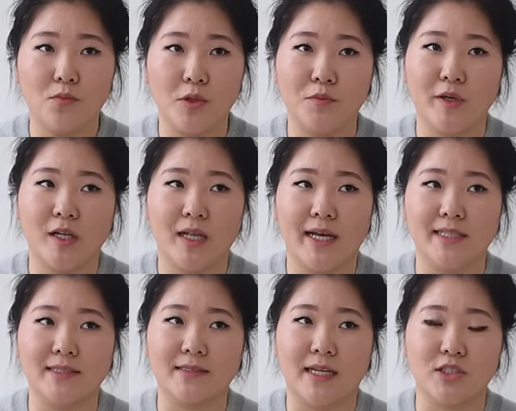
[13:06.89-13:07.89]
we
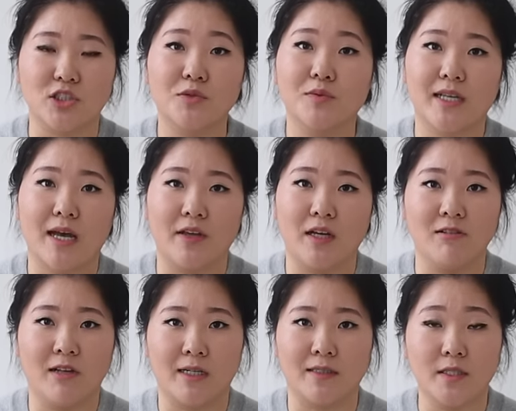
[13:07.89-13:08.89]
realized that she was having a
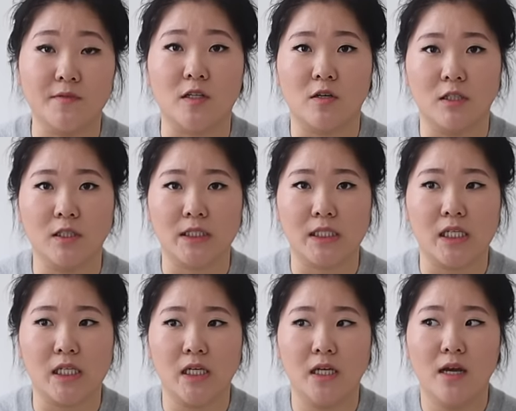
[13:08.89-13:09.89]
lot of
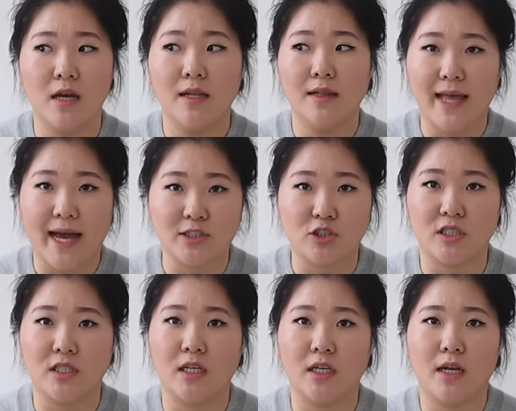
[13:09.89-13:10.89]
difficulty
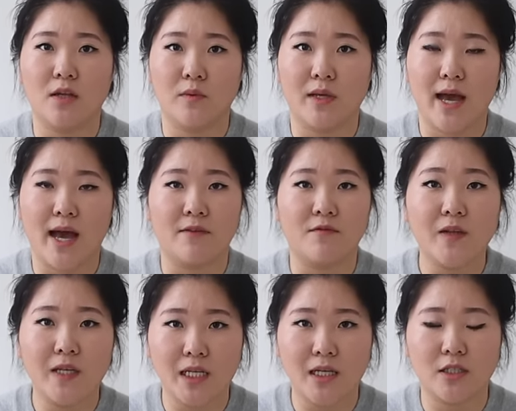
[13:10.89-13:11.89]
latching and we had
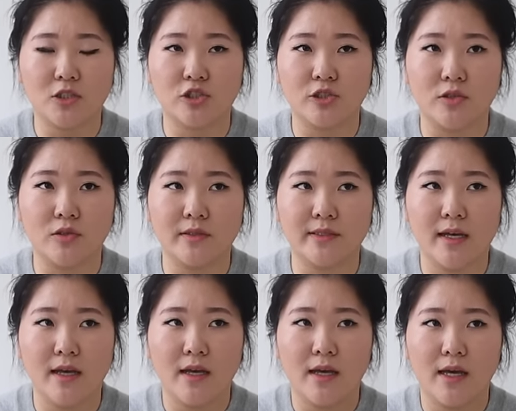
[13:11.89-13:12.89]
feeding issues.
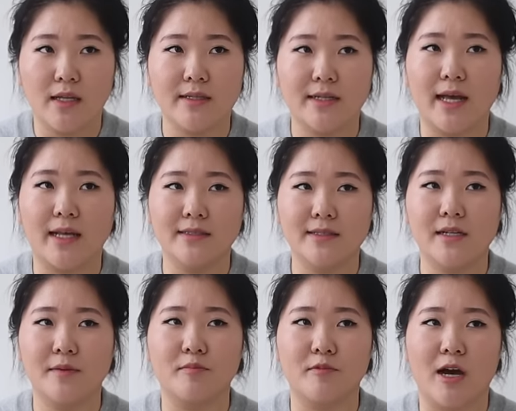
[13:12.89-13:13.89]
And it ended
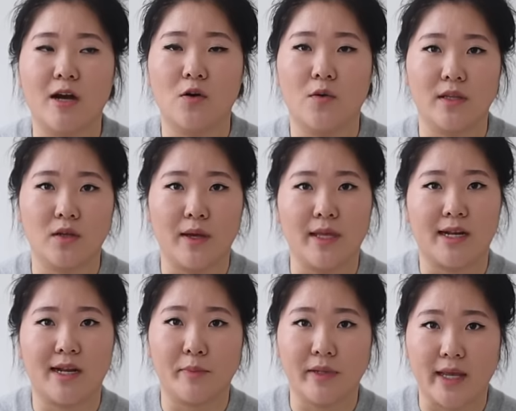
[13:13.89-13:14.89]
up not going the way
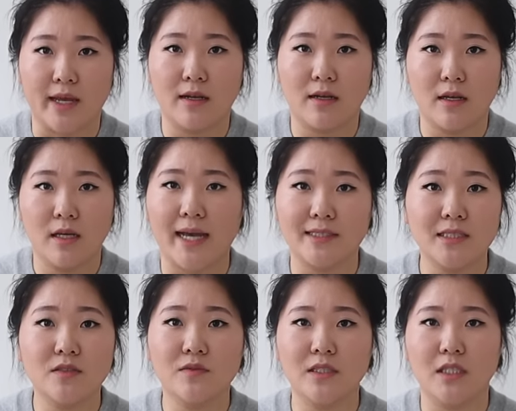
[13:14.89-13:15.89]
that I planned. I
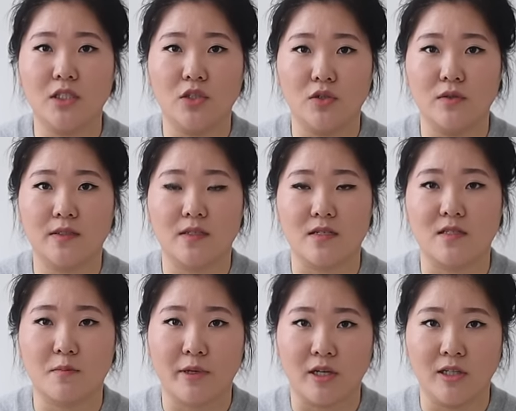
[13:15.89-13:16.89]
didn't really use
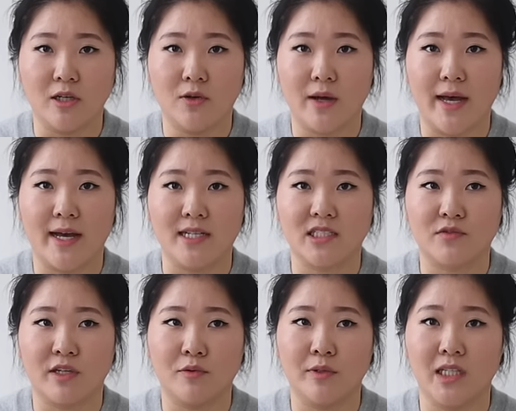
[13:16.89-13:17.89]
this pillow as
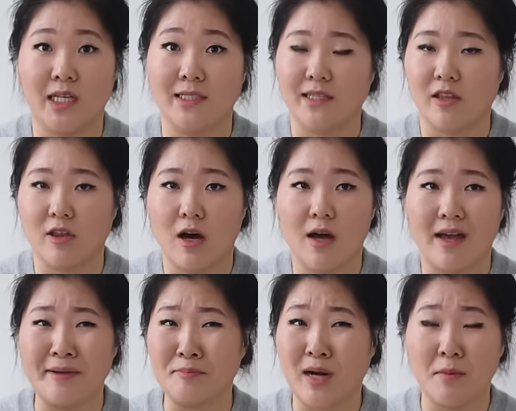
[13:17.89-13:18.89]
frequently as I thought.
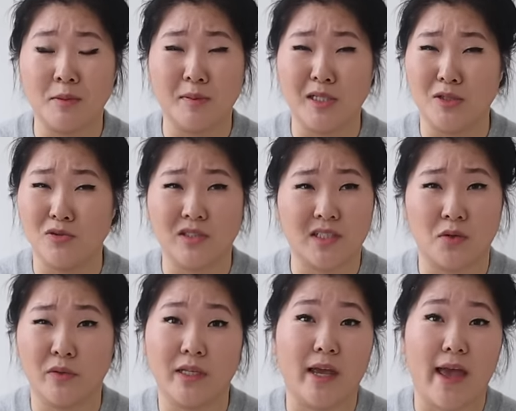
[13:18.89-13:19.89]
I probably used it
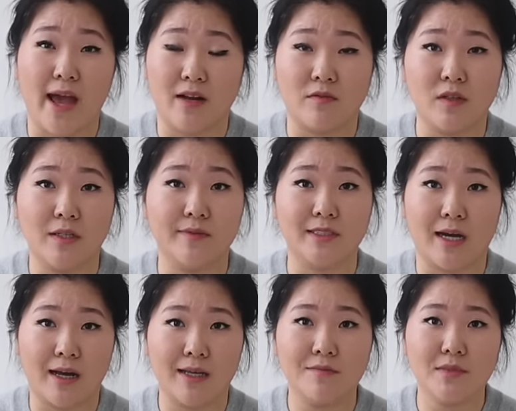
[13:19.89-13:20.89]
only a handful of
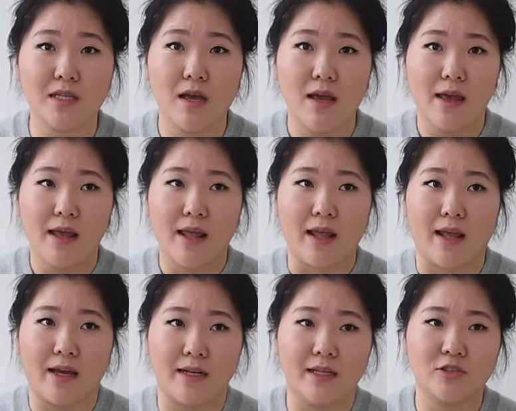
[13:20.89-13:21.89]
times.
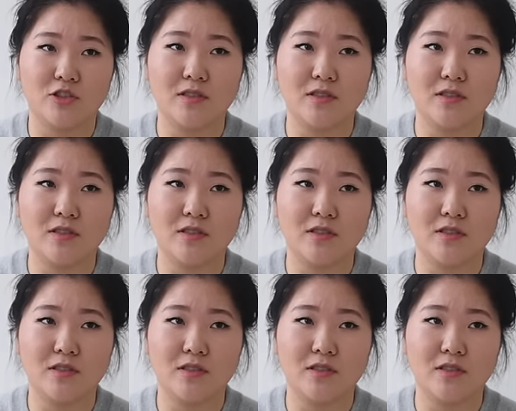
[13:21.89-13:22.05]
And it's